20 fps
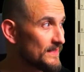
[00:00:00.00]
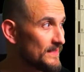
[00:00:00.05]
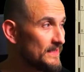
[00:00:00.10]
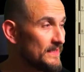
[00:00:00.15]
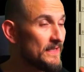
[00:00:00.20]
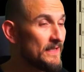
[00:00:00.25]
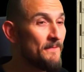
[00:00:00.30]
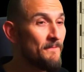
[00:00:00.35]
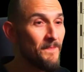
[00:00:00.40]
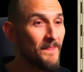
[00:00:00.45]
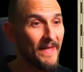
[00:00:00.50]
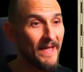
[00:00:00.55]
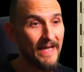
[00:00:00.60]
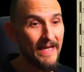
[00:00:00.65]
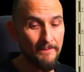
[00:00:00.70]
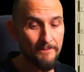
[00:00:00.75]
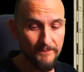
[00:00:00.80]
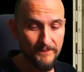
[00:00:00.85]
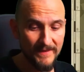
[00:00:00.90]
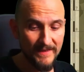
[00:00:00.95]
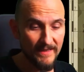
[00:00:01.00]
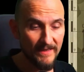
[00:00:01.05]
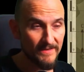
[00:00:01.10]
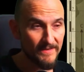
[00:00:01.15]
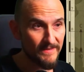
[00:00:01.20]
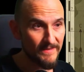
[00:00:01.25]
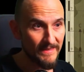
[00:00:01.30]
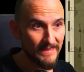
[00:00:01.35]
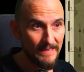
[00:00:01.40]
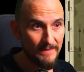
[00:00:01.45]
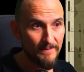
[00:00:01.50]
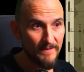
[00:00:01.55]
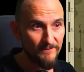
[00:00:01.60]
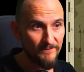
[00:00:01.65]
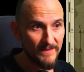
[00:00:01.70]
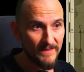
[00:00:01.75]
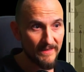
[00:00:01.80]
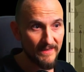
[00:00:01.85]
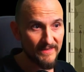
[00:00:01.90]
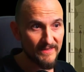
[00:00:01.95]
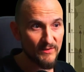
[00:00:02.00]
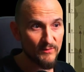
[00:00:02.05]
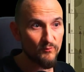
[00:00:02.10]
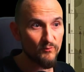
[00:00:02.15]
But also at the other spots, the